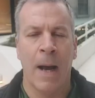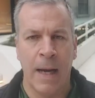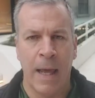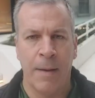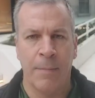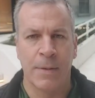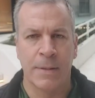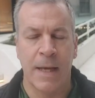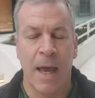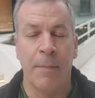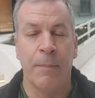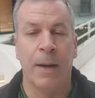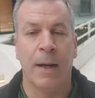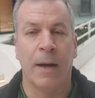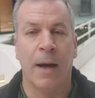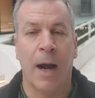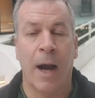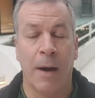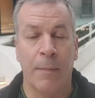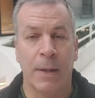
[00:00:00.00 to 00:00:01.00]
My name is
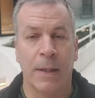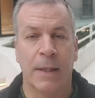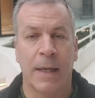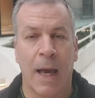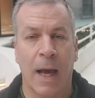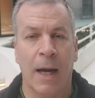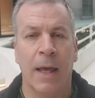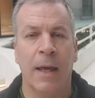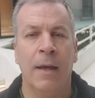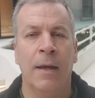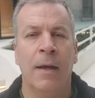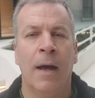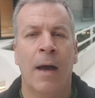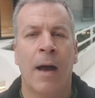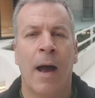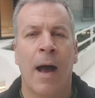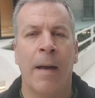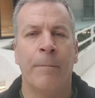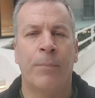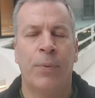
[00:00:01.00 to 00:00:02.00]
Herman Kelly.
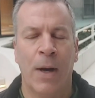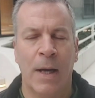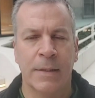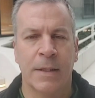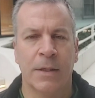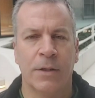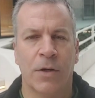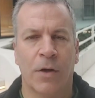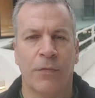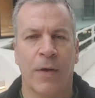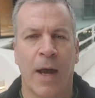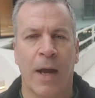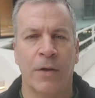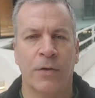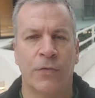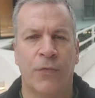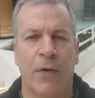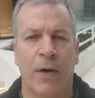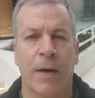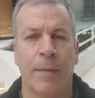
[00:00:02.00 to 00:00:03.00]
I'm president of the
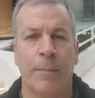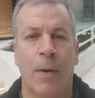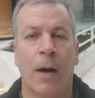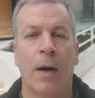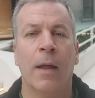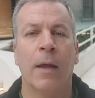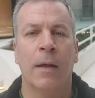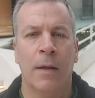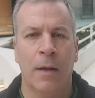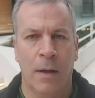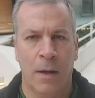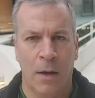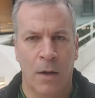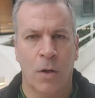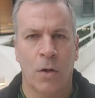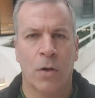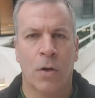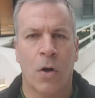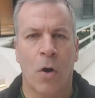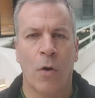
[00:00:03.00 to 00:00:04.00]
Irish Freedom Party.
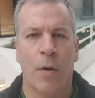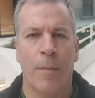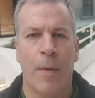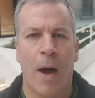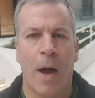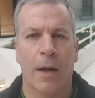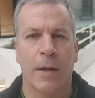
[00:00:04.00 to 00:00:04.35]
Go to